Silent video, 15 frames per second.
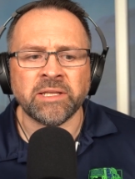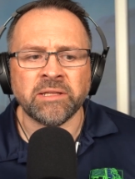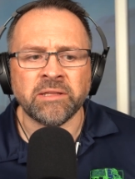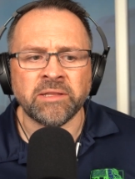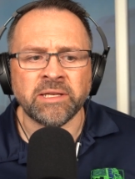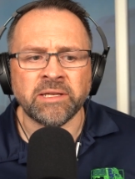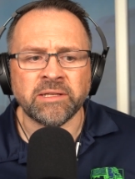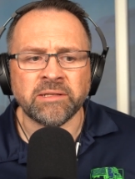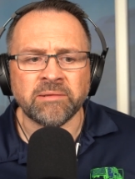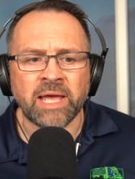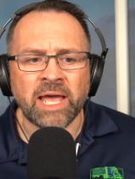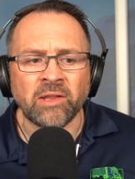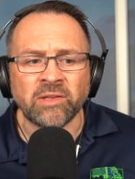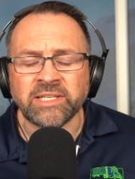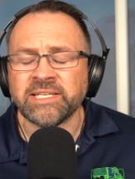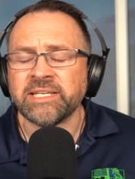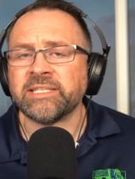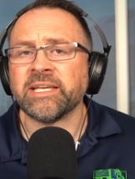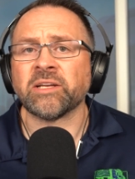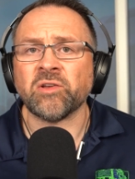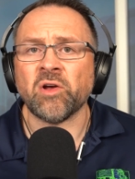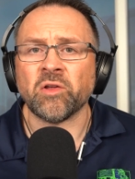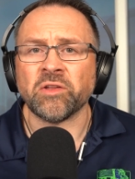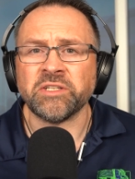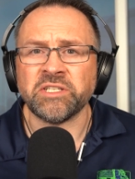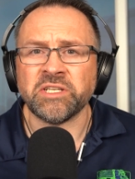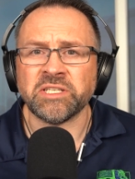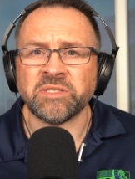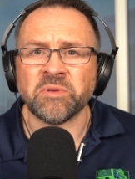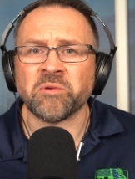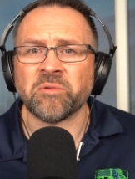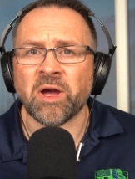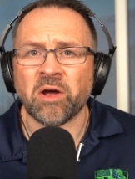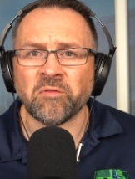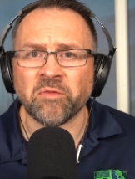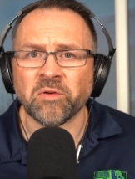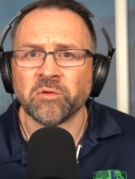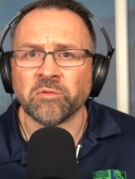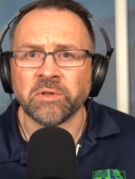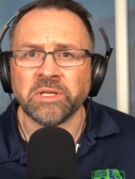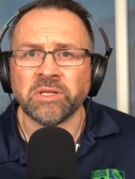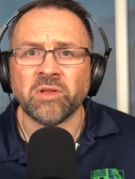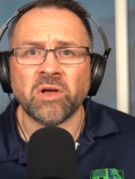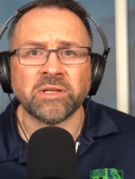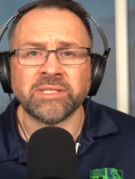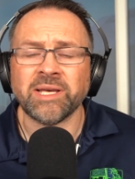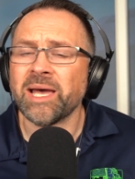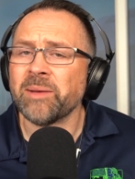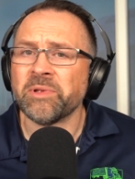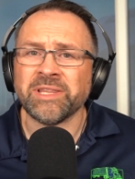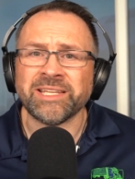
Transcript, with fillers: the the LED technology that's been around for a really long time,